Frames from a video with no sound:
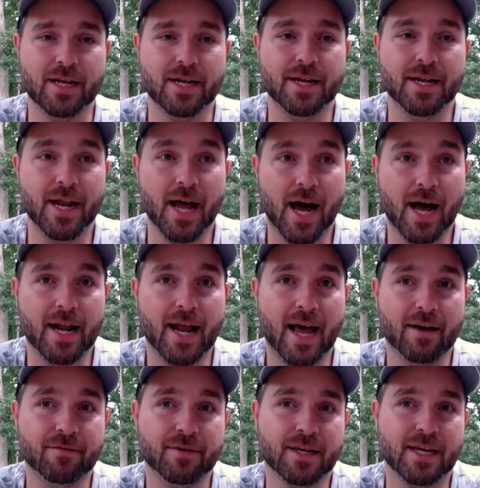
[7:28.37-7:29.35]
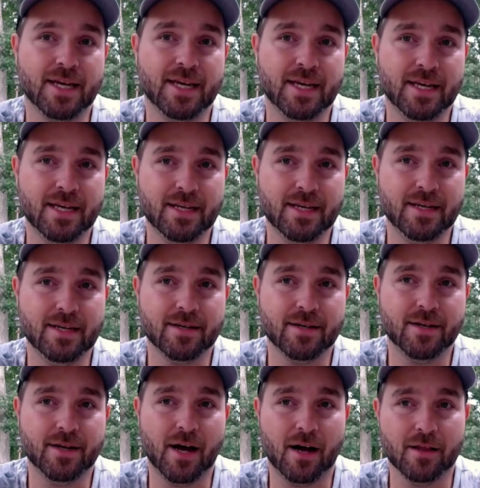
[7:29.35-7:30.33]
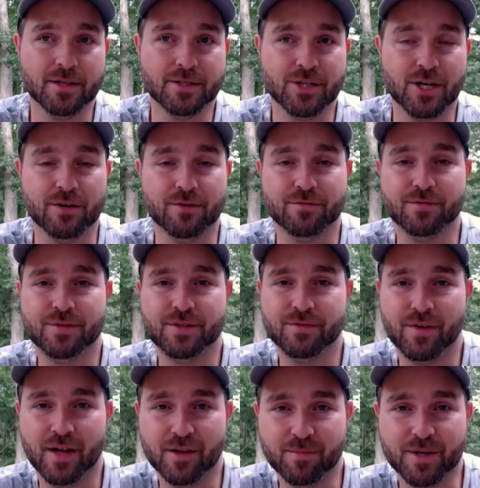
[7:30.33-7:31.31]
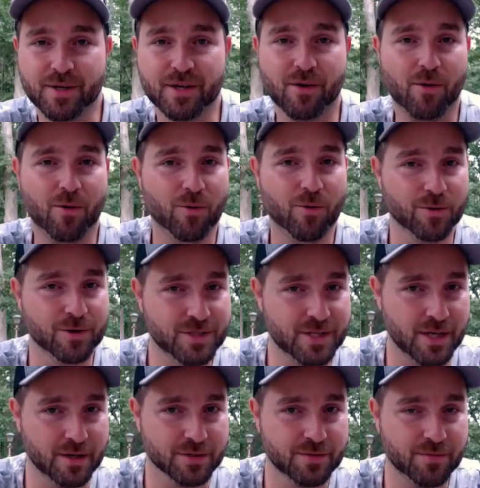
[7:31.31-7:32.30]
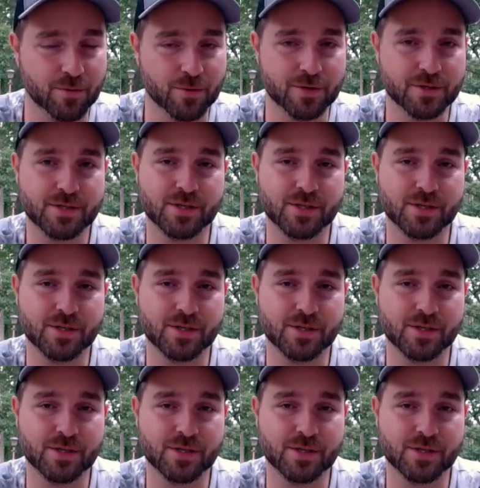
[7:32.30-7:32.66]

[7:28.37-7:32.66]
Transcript: not having any knowledge of developing or Salesforce.